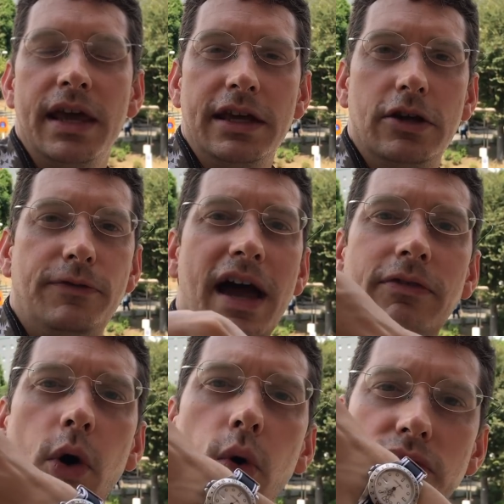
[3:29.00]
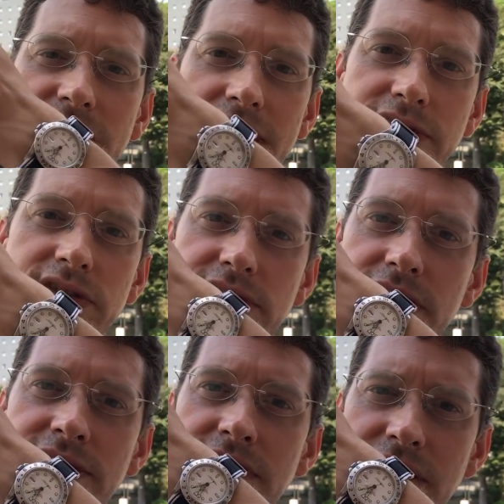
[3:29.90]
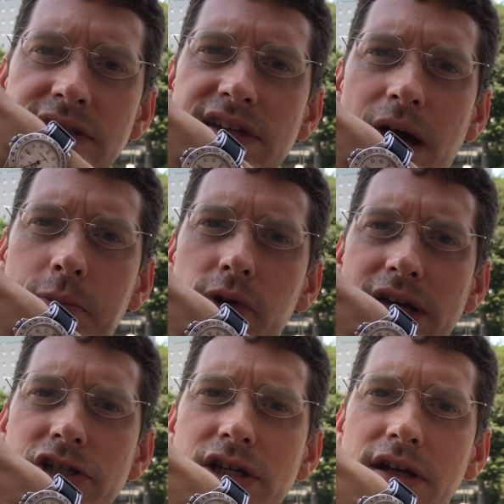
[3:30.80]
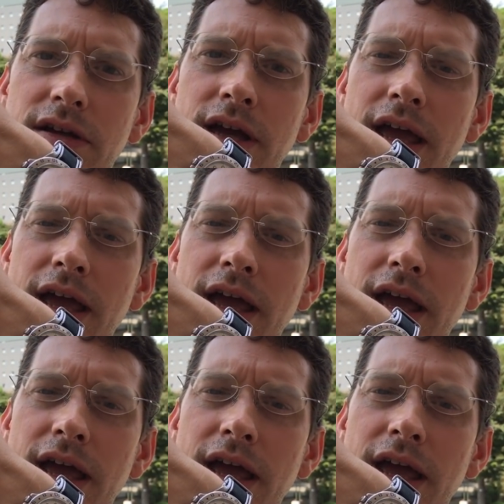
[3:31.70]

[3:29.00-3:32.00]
You know, if you have the holes case, it's, it's an easy operation.